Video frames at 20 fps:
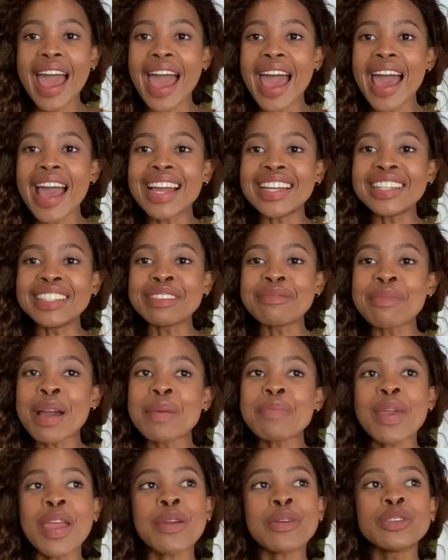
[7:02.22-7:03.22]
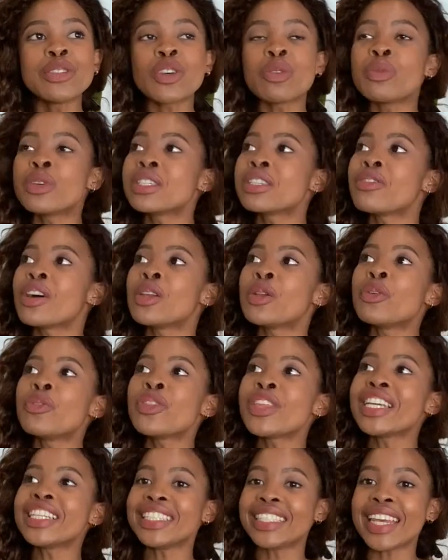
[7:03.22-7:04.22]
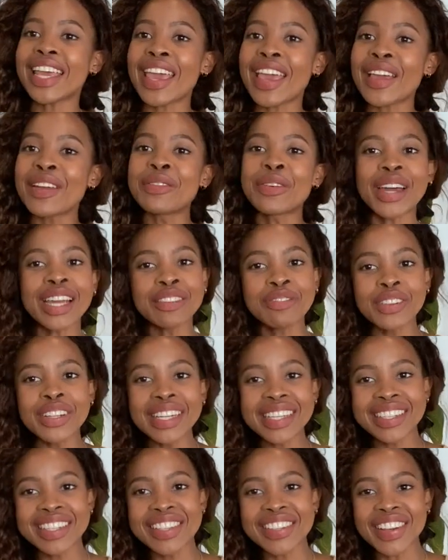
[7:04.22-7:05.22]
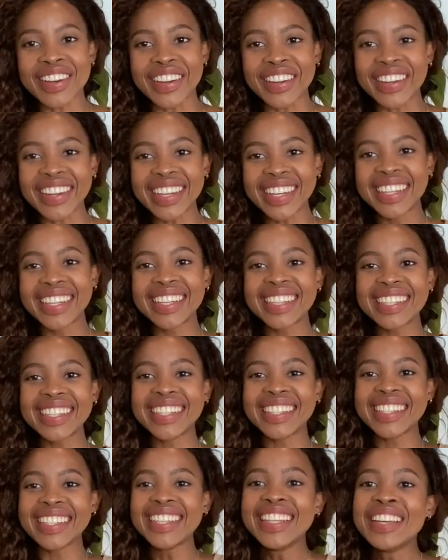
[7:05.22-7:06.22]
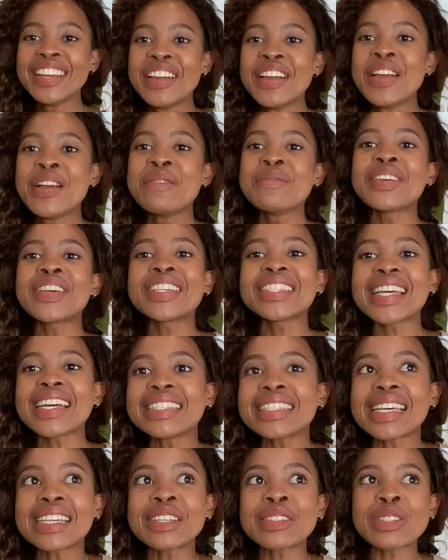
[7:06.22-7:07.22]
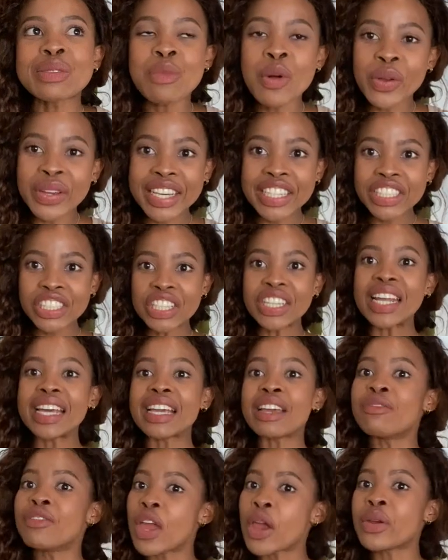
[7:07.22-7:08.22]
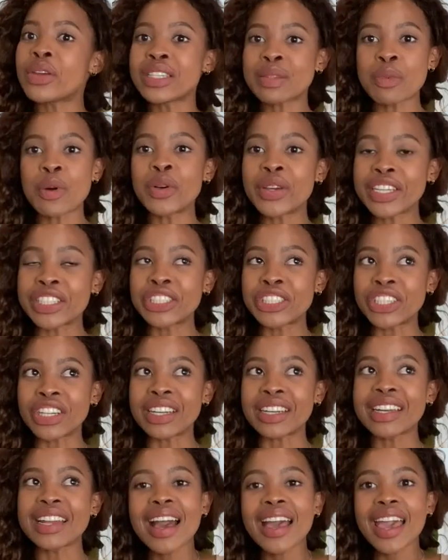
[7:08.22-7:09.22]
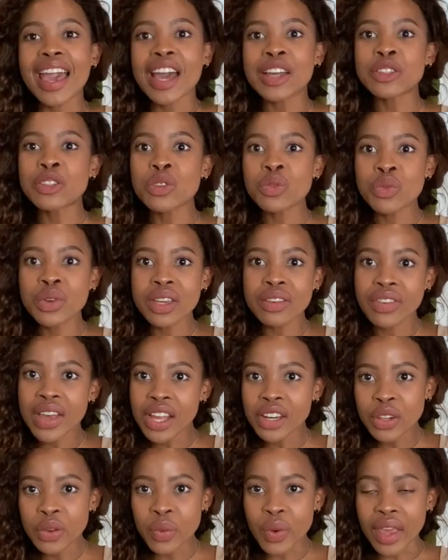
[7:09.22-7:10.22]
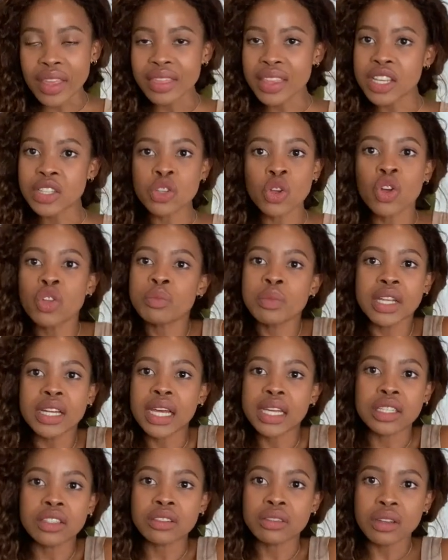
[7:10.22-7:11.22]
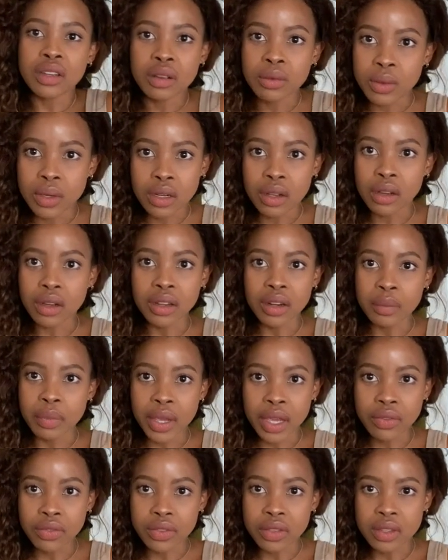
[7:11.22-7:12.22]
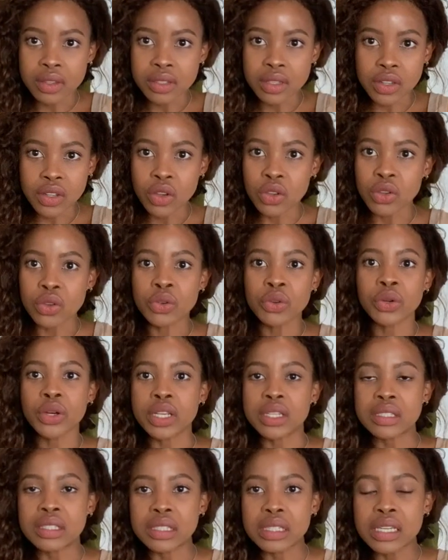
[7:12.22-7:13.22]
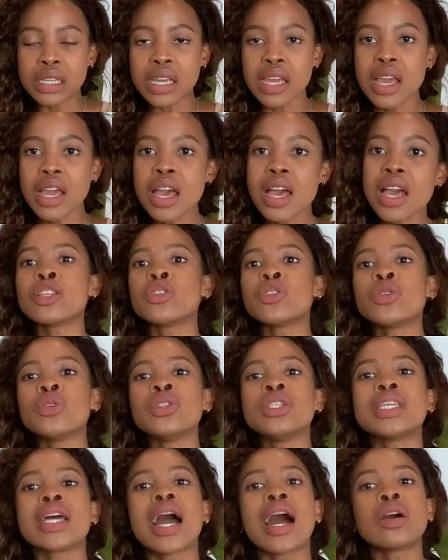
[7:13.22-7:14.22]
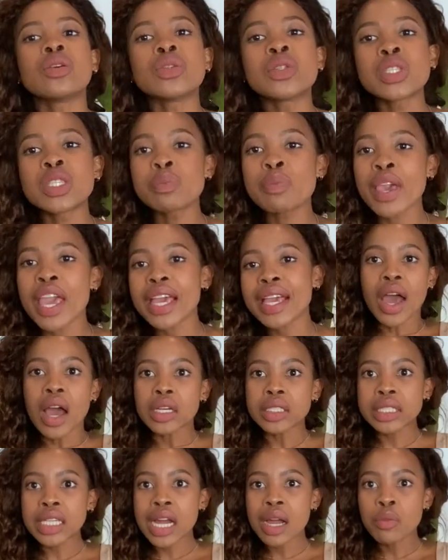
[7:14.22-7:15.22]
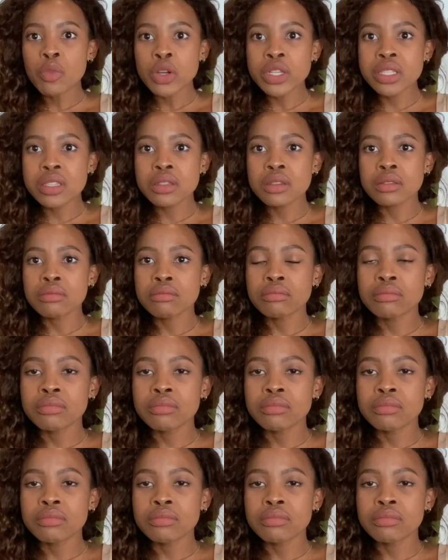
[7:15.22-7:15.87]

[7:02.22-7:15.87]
And my parents almost fell off their chair, rightfully so, because that's like a small kitchen, like a very small kitchen. I had to reevaluate. They told me, like, are we not going to pay for this? Like, are you crazy? I had to down spec. The outcome was